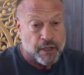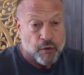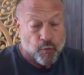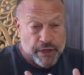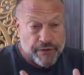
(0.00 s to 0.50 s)

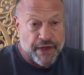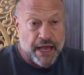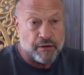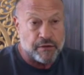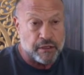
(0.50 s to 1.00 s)
We
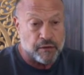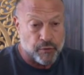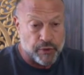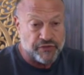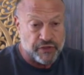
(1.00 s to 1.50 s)
found
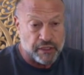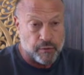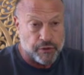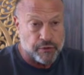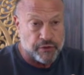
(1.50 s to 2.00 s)
recently, we're
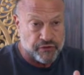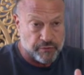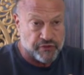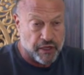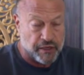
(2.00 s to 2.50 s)
doing some
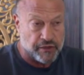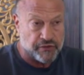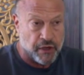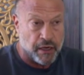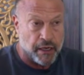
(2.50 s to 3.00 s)
studies
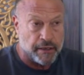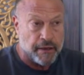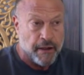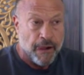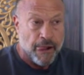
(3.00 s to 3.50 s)
on
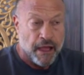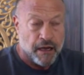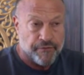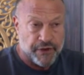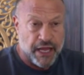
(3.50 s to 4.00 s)
a
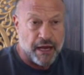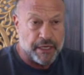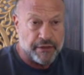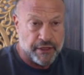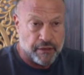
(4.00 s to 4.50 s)
phenomenon
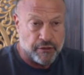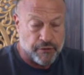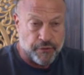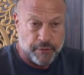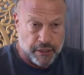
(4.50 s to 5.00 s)
that you're
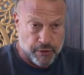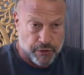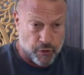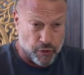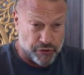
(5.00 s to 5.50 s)
familiar with
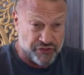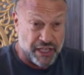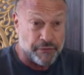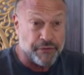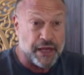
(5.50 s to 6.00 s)
called
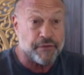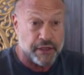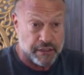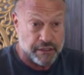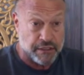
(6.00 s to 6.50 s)

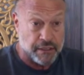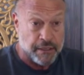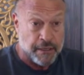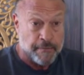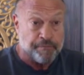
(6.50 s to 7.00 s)
self-efficacy.
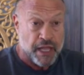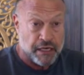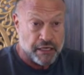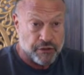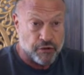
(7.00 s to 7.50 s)
And
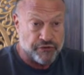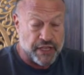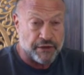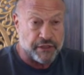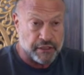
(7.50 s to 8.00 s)
it turns
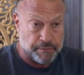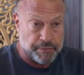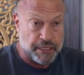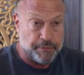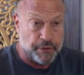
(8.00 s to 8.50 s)
out that
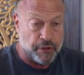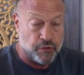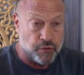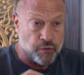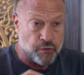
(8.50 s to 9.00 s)
people who